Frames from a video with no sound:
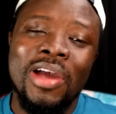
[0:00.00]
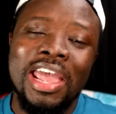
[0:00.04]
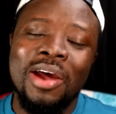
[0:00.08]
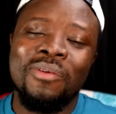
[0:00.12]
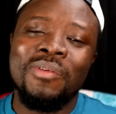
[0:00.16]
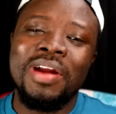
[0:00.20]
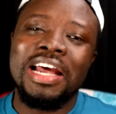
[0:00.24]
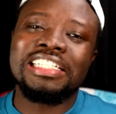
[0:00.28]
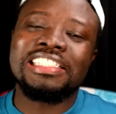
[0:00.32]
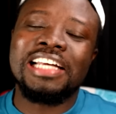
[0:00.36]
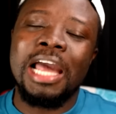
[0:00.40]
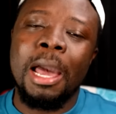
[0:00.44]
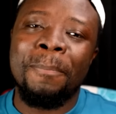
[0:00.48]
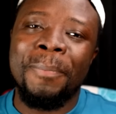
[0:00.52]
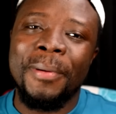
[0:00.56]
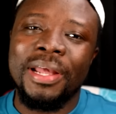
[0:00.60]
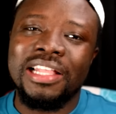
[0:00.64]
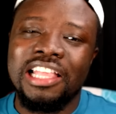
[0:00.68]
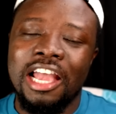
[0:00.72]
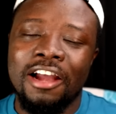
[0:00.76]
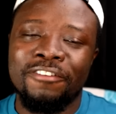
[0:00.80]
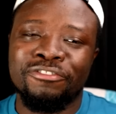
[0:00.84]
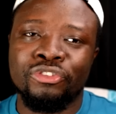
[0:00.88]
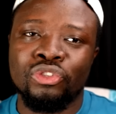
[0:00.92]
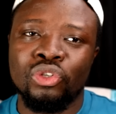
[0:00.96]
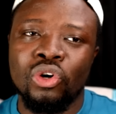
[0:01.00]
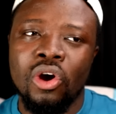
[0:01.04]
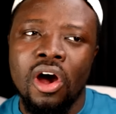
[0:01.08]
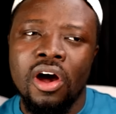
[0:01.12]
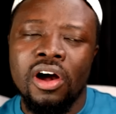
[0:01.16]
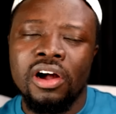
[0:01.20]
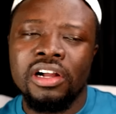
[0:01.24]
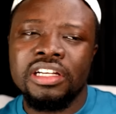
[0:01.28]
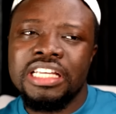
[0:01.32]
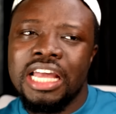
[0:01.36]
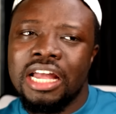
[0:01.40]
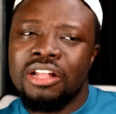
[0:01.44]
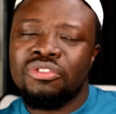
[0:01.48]
a red carpet after
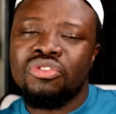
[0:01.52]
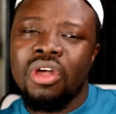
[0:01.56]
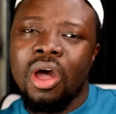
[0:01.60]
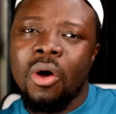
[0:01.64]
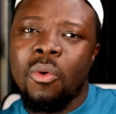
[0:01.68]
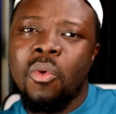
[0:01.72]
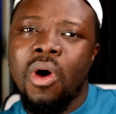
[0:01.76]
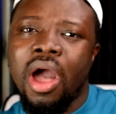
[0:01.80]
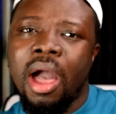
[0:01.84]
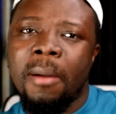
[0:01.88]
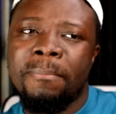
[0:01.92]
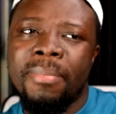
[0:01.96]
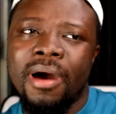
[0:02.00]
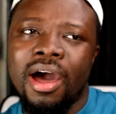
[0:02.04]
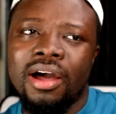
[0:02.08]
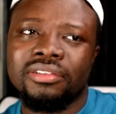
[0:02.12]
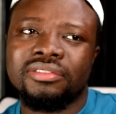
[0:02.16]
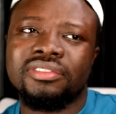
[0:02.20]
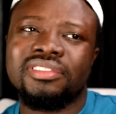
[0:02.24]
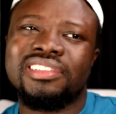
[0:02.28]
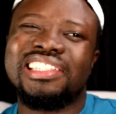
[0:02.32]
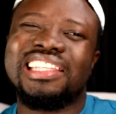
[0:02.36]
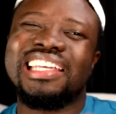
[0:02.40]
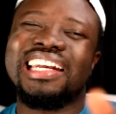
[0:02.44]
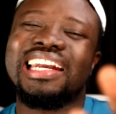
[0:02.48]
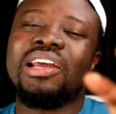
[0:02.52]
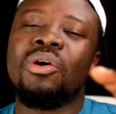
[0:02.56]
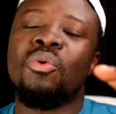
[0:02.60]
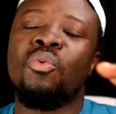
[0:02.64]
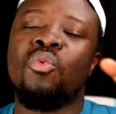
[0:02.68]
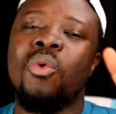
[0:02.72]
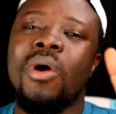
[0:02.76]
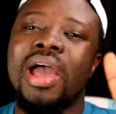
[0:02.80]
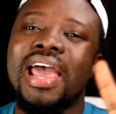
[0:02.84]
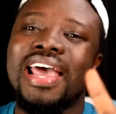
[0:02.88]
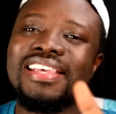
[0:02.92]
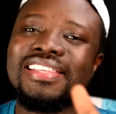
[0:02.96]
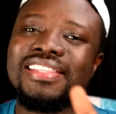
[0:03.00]
all. You're talking about three
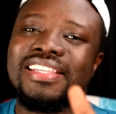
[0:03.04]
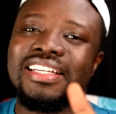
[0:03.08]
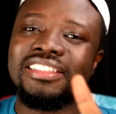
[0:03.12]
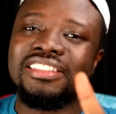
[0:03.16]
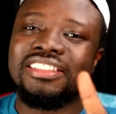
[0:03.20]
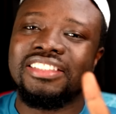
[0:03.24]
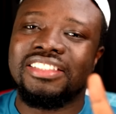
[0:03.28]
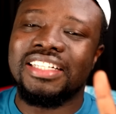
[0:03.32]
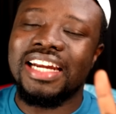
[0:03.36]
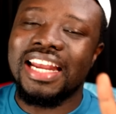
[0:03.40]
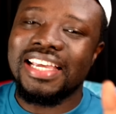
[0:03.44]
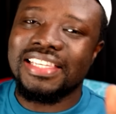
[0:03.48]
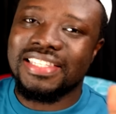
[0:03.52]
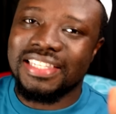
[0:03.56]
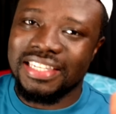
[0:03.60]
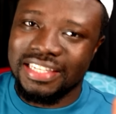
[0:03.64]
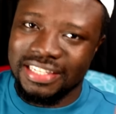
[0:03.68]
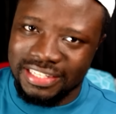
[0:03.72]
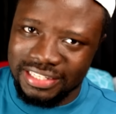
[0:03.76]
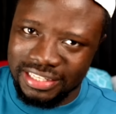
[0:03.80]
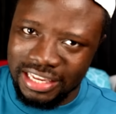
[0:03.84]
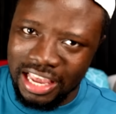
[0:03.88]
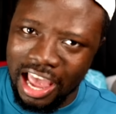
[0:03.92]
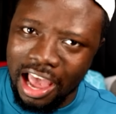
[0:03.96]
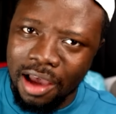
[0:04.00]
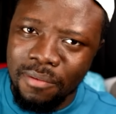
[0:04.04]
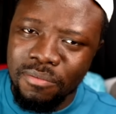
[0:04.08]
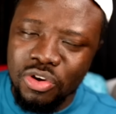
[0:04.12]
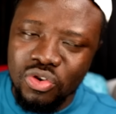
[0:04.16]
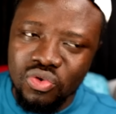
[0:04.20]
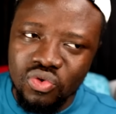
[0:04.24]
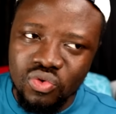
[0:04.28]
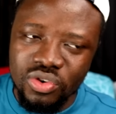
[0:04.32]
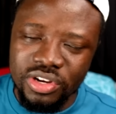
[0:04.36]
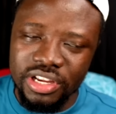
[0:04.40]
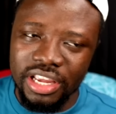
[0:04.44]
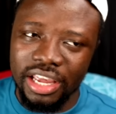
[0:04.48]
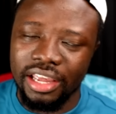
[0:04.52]
worst dresses.
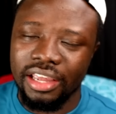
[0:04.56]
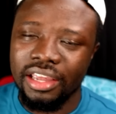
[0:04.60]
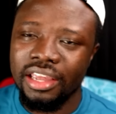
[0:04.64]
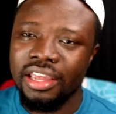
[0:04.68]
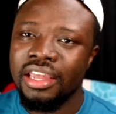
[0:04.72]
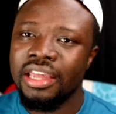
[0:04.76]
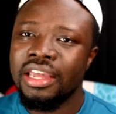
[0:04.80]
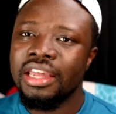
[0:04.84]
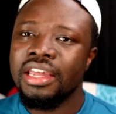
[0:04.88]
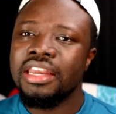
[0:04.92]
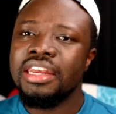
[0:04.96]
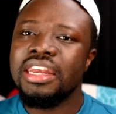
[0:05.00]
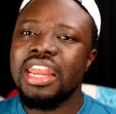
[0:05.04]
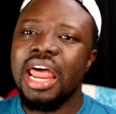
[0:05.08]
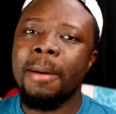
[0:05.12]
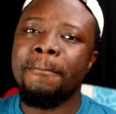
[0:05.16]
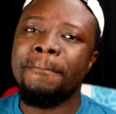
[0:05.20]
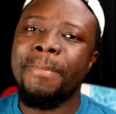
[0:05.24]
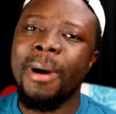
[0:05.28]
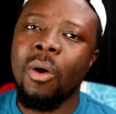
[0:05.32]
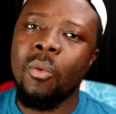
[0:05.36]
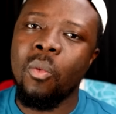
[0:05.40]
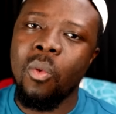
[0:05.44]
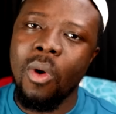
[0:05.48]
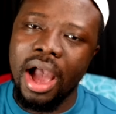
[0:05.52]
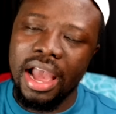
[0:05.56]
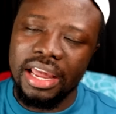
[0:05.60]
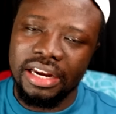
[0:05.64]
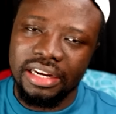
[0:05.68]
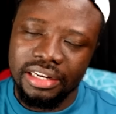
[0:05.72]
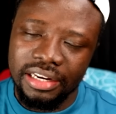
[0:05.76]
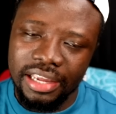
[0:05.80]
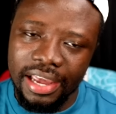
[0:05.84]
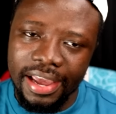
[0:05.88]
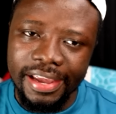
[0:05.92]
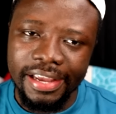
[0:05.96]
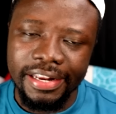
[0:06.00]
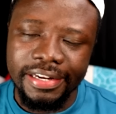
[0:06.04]
Number one,
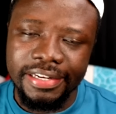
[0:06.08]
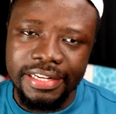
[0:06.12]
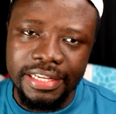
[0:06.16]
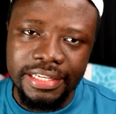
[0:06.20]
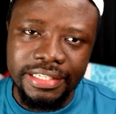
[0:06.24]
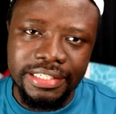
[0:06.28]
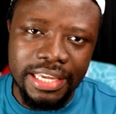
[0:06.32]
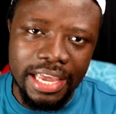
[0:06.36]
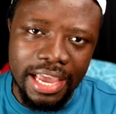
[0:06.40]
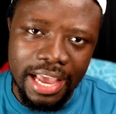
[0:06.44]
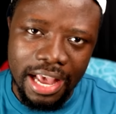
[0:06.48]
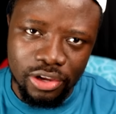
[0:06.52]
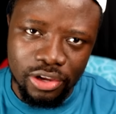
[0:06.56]
a DJ